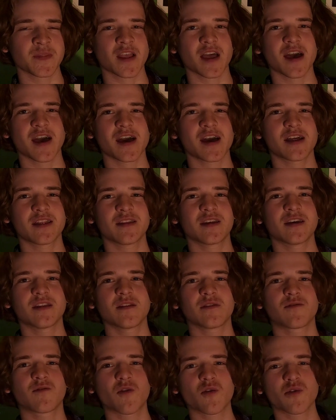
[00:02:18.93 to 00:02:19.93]
And then
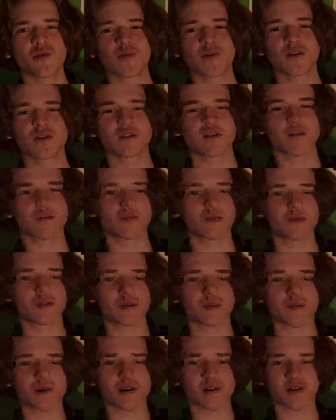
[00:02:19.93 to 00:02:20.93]
the 4th one,
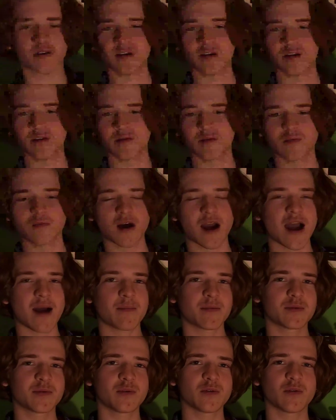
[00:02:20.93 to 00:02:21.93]
apparently what
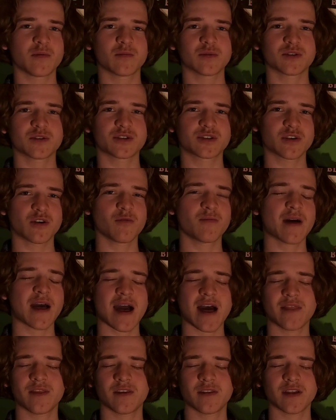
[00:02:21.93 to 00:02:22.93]
happened to him was so
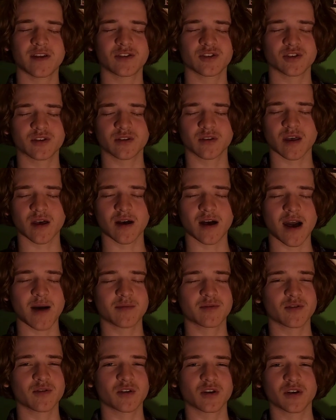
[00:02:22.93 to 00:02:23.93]
bad that they just
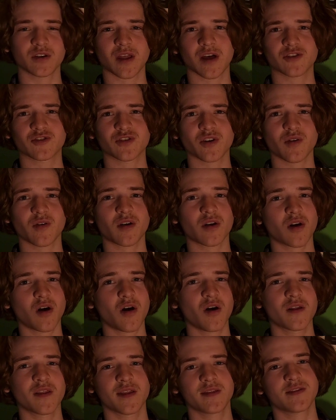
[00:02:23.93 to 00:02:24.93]
absolutely could not show it at
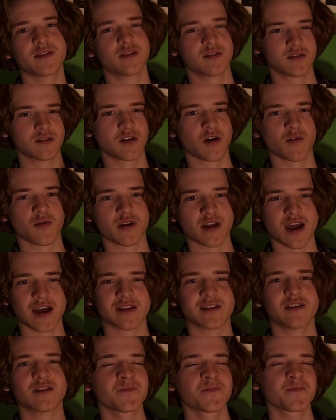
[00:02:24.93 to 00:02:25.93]
all. It's all
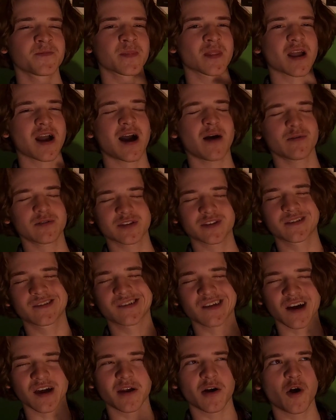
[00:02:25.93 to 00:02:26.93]
redacted. I was
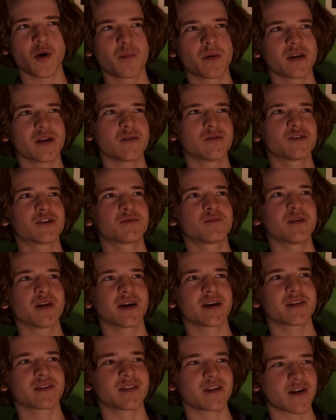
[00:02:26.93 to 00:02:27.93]
kind of hoping it would just be
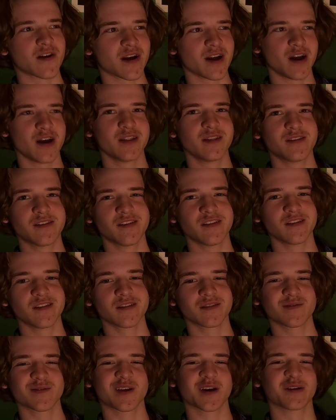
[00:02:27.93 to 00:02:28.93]
like their head.
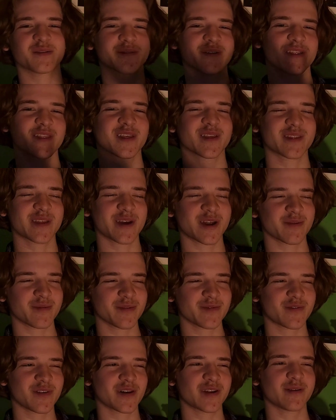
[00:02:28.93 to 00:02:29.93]
Like, I thought that would have
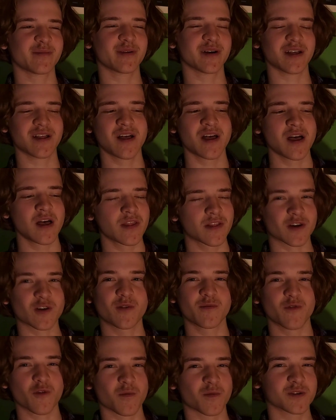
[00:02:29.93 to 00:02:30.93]
been funny, but they're going
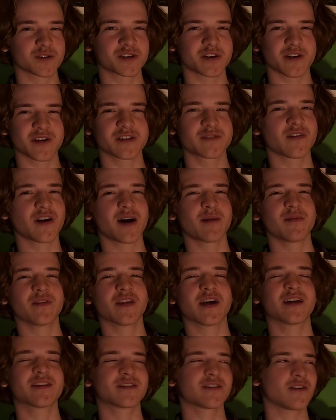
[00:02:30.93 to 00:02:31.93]
for a more serious vibe than
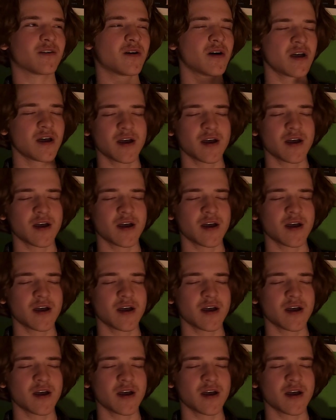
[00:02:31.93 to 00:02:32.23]
that, so.